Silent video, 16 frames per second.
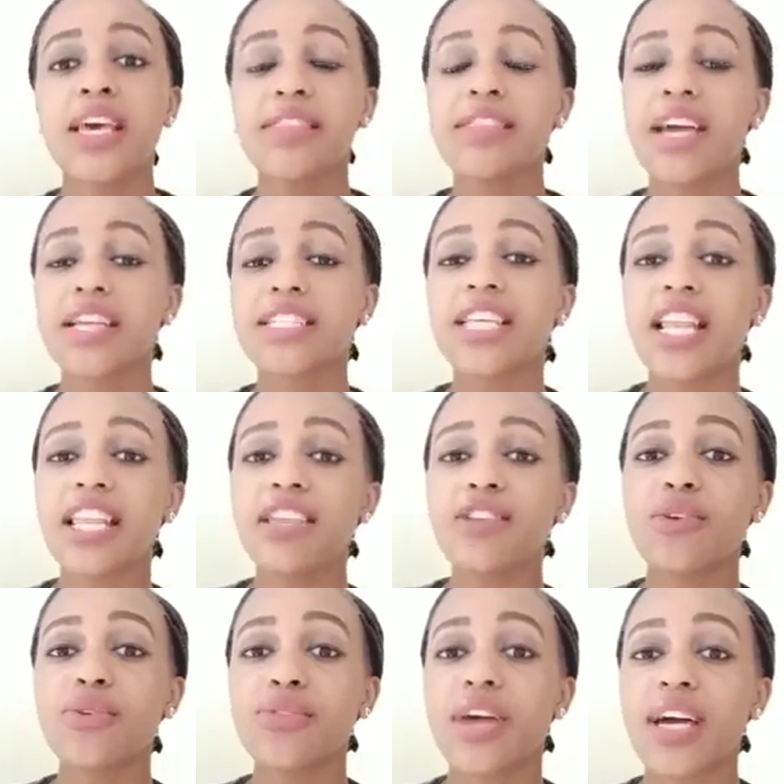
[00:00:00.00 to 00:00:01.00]
they are telling
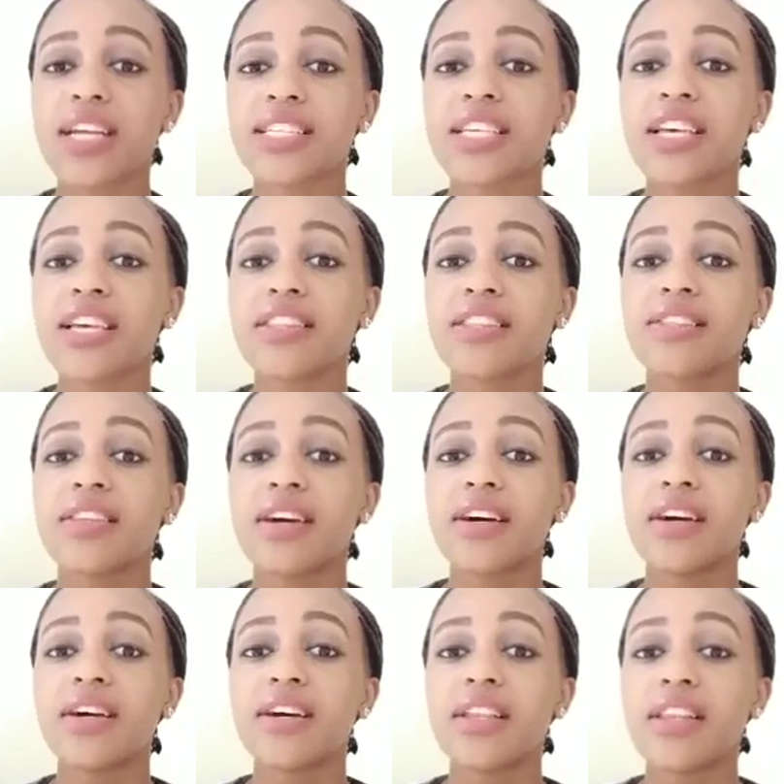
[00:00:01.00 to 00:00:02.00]
you that
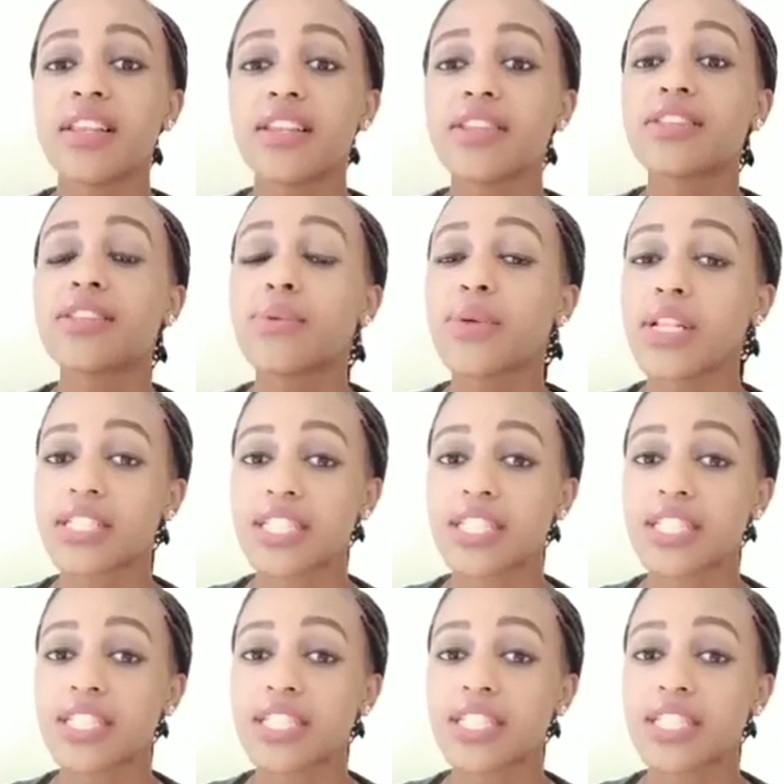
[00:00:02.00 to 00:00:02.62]
they will